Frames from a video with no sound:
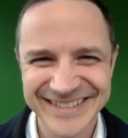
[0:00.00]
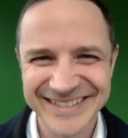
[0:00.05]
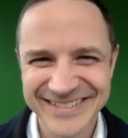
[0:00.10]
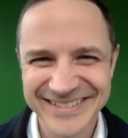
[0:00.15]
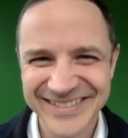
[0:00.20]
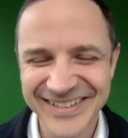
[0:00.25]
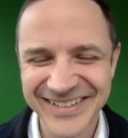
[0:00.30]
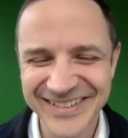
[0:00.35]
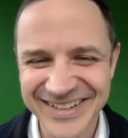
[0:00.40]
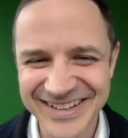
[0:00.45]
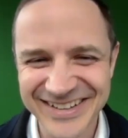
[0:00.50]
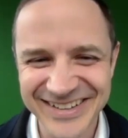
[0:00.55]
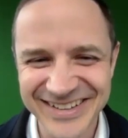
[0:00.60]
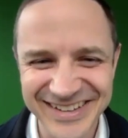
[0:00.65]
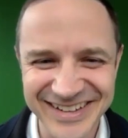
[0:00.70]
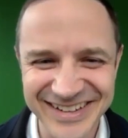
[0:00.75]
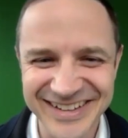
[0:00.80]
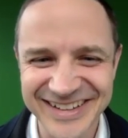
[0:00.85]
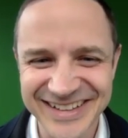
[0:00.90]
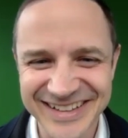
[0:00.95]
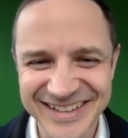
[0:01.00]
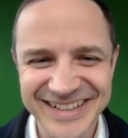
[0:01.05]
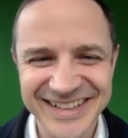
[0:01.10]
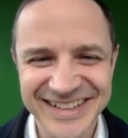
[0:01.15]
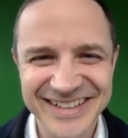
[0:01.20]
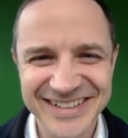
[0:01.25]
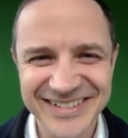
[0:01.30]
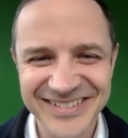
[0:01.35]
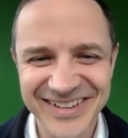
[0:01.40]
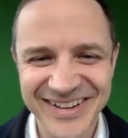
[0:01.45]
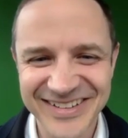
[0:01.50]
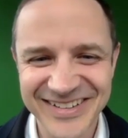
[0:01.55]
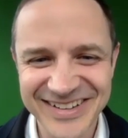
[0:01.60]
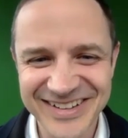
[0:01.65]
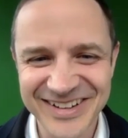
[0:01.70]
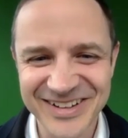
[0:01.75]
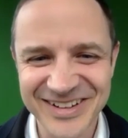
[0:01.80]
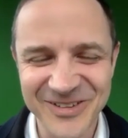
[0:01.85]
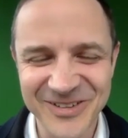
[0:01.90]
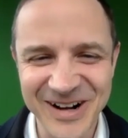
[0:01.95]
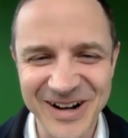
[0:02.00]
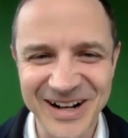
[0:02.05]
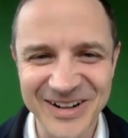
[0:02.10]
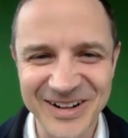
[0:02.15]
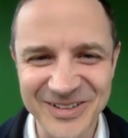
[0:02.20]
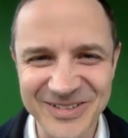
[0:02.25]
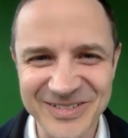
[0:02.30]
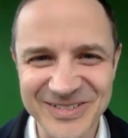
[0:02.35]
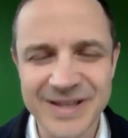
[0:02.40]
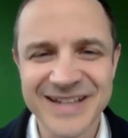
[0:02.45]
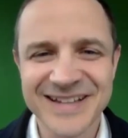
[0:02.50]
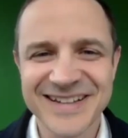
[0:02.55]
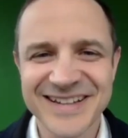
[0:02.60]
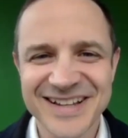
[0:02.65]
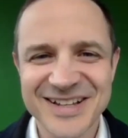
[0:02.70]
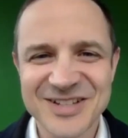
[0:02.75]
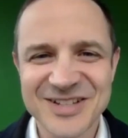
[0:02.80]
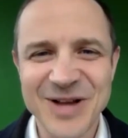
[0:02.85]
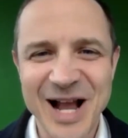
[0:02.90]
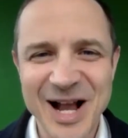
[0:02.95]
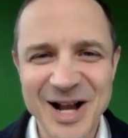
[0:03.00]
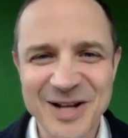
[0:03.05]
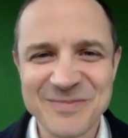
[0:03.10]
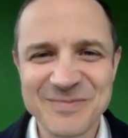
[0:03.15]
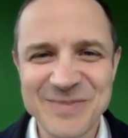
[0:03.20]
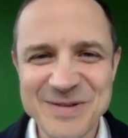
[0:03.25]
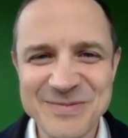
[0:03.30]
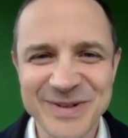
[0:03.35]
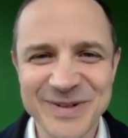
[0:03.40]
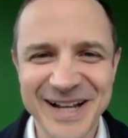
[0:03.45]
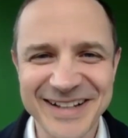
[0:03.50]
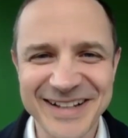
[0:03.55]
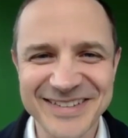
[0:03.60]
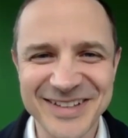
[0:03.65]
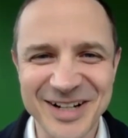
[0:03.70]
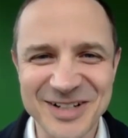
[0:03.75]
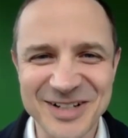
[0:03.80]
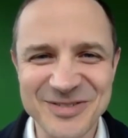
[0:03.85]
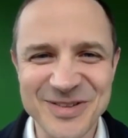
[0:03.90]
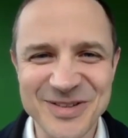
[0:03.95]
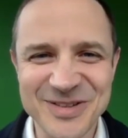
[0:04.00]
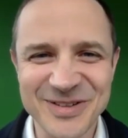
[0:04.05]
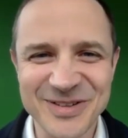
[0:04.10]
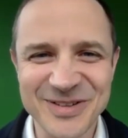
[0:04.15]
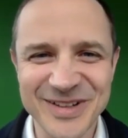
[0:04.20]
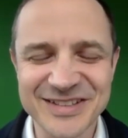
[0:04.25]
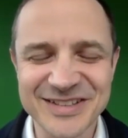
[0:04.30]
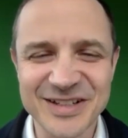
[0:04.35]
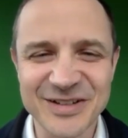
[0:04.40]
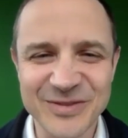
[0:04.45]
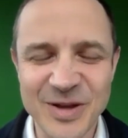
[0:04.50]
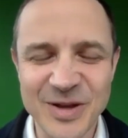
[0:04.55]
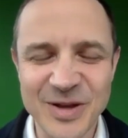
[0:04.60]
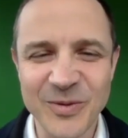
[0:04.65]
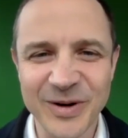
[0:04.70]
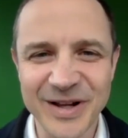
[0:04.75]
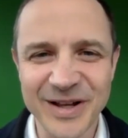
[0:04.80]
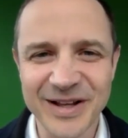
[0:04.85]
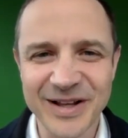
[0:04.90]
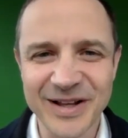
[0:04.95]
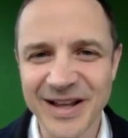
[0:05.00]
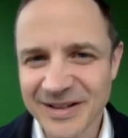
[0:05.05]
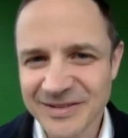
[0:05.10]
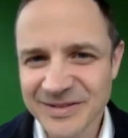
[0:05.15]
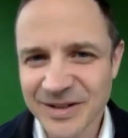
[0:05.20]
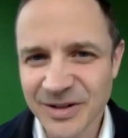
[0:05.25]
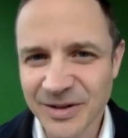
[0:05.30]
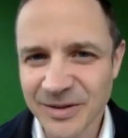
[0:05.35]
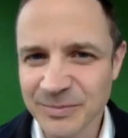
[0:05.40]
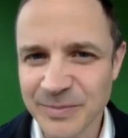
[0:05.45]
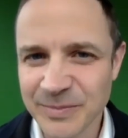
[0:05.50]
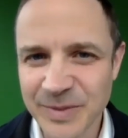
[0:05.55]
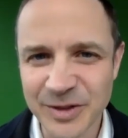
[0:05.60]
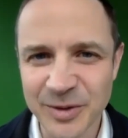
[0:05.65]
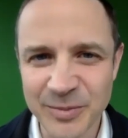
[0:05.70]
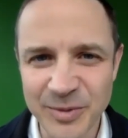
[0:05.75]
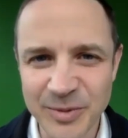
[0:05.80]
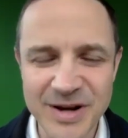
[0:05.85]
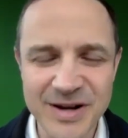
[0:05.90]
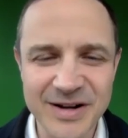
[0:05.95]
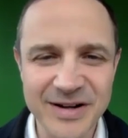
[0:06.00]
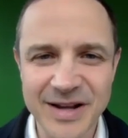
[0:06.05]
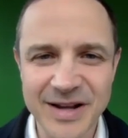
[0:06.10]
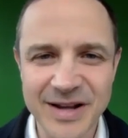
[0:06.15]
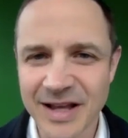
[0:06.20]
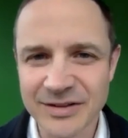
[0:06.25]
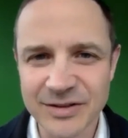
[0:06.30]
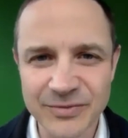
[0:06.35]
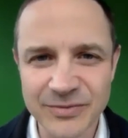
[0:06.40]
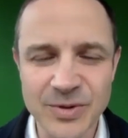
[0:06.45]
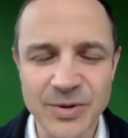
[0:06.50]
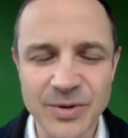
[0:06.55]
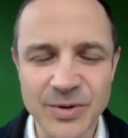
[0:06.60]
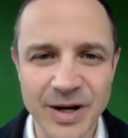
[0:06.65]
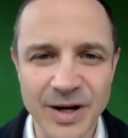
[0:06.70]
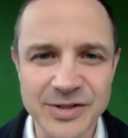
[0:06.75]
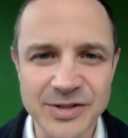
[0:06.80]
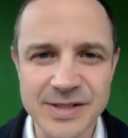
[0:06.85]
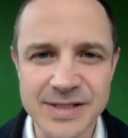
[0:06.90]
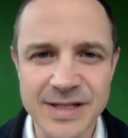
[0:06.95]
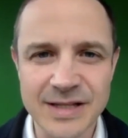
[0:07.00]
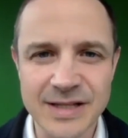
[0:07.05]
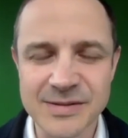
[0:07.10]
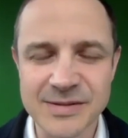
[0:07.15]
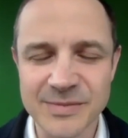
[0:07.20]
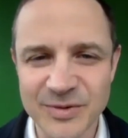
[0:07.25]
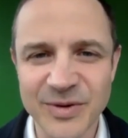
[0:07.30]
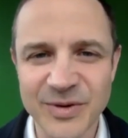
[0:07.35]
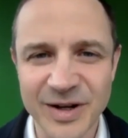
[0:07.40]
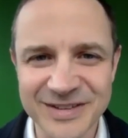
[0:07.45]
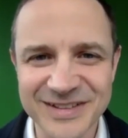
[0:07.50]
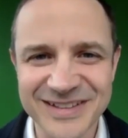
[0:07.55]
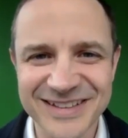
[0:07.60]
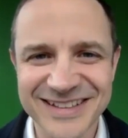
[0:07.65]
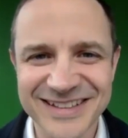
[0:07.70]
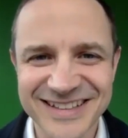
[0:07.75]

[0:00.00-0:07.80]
Very good. Very good. Wow. So how can people get in touch with you, Lindsay, if they want to, pick your brain, ask a few questions, get some advice?